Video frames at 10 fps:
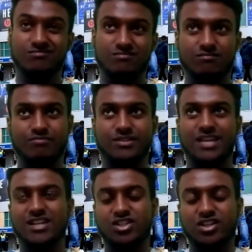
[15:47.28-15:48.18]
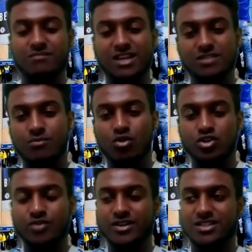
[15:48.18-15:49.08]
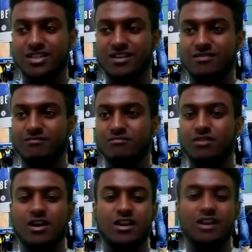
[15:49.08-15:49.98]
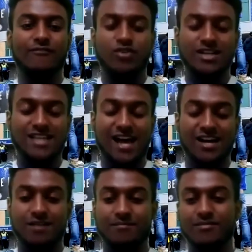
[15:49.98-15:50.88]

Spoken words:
potentially means more to us than another attacker.